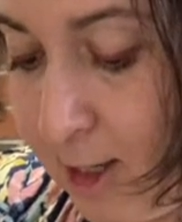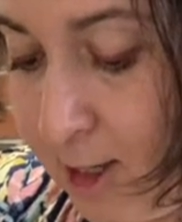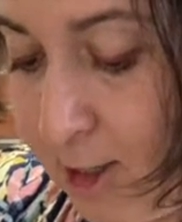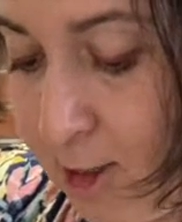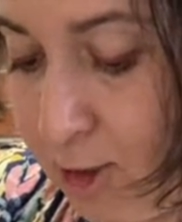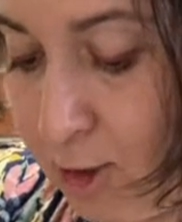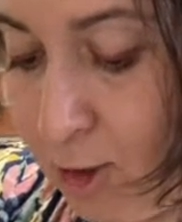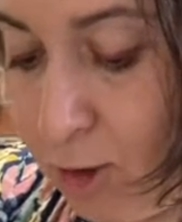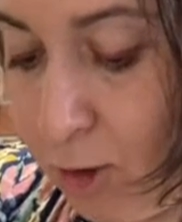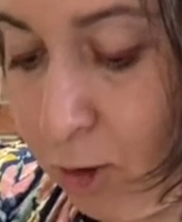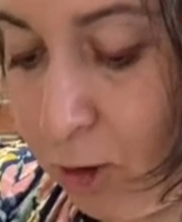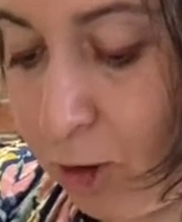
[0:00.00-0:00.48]

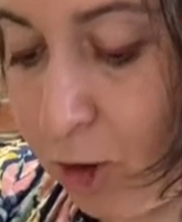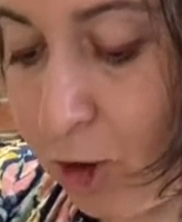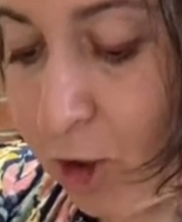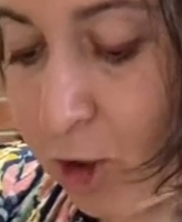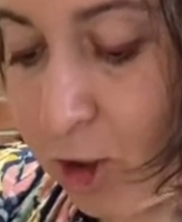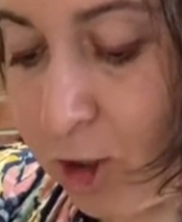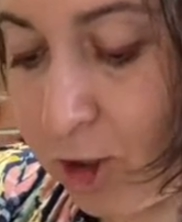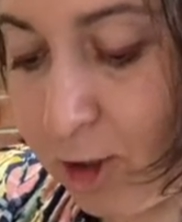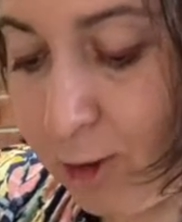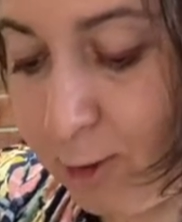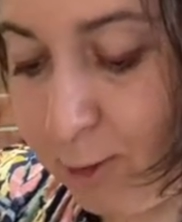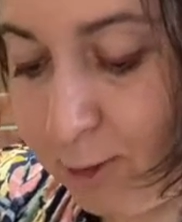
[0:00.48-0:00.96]
So
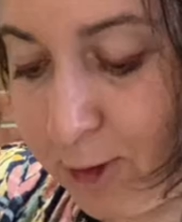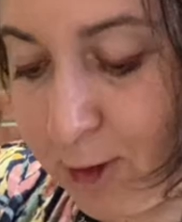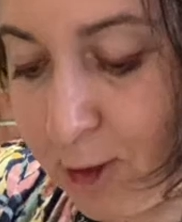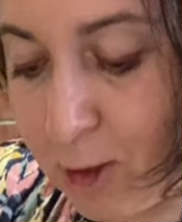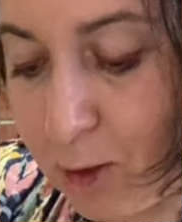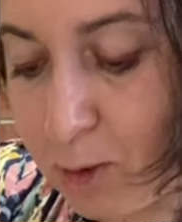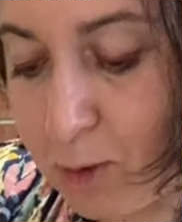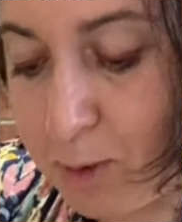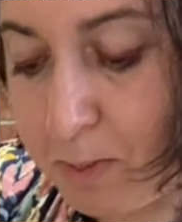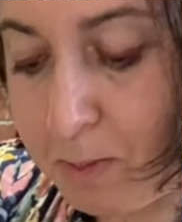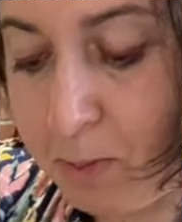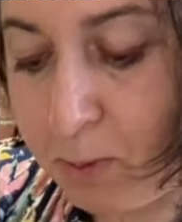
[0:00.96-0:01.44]
look for
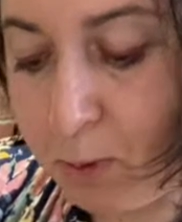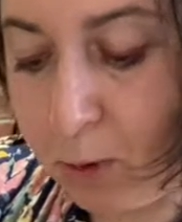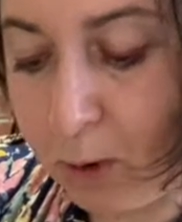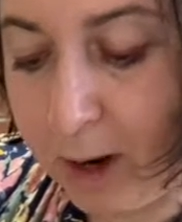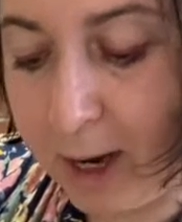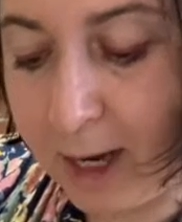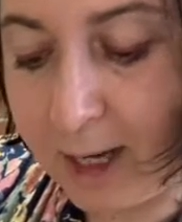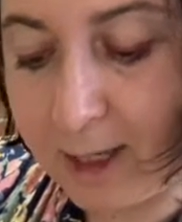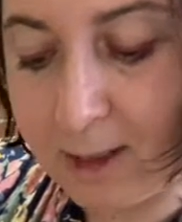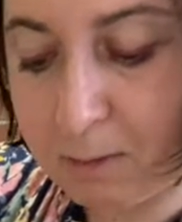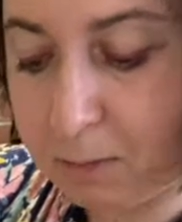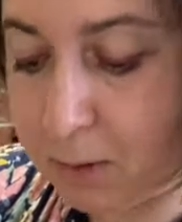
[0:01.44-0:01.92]
those
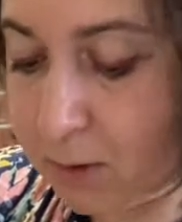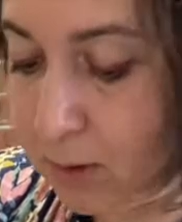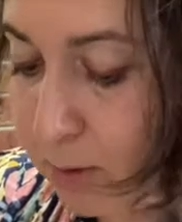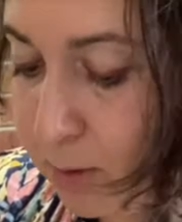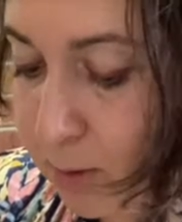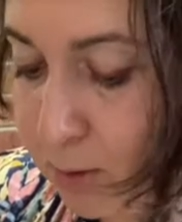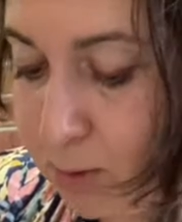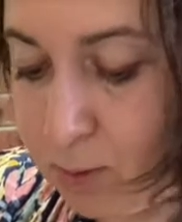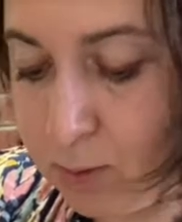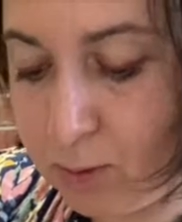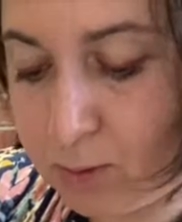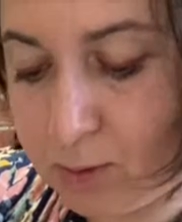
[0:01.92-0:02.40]
bright
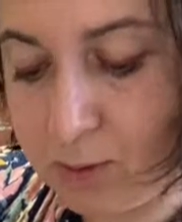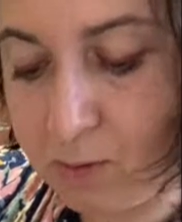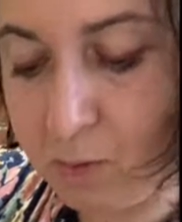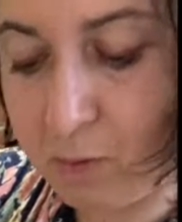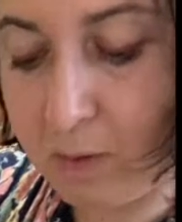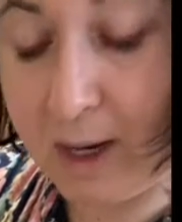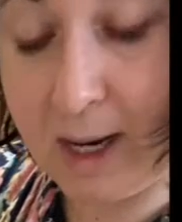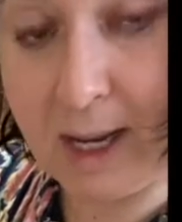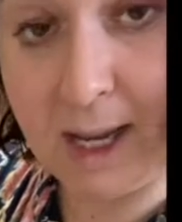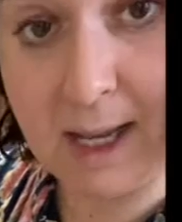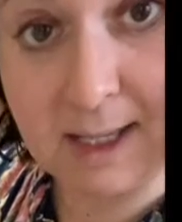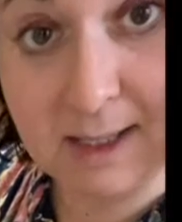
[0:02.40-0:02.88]
blues,
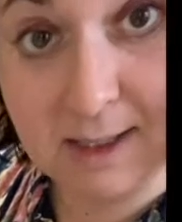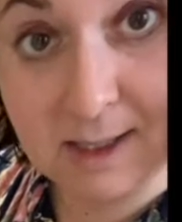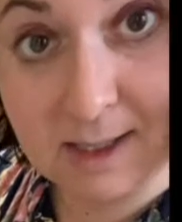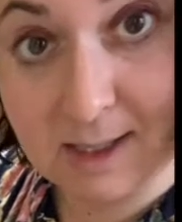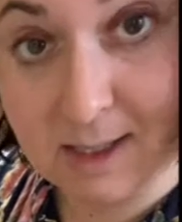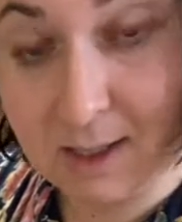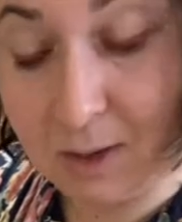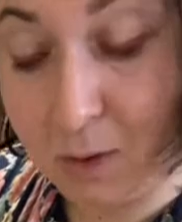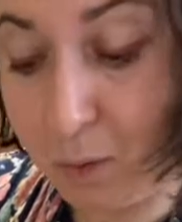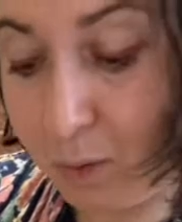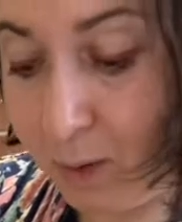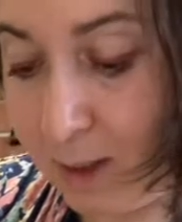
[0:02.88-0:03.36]
reds,
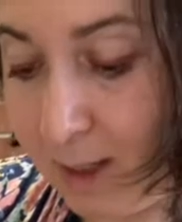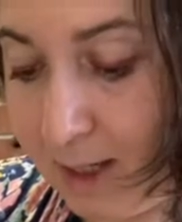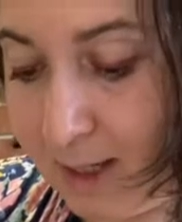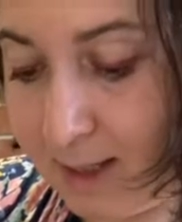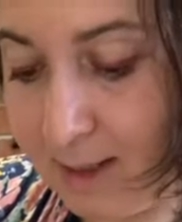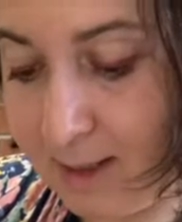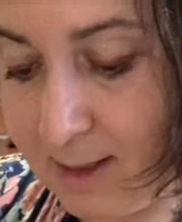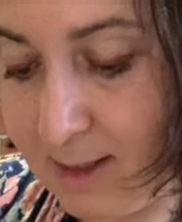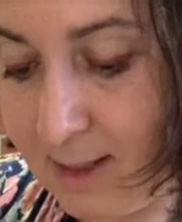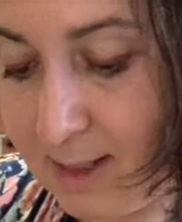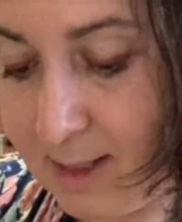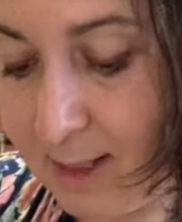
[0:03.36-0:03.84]

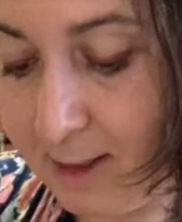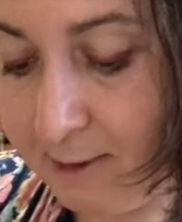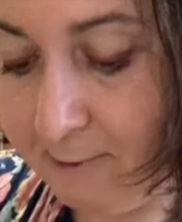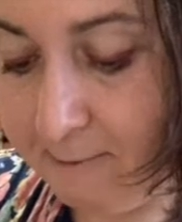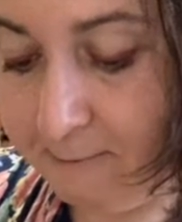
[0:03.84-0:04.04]
greens,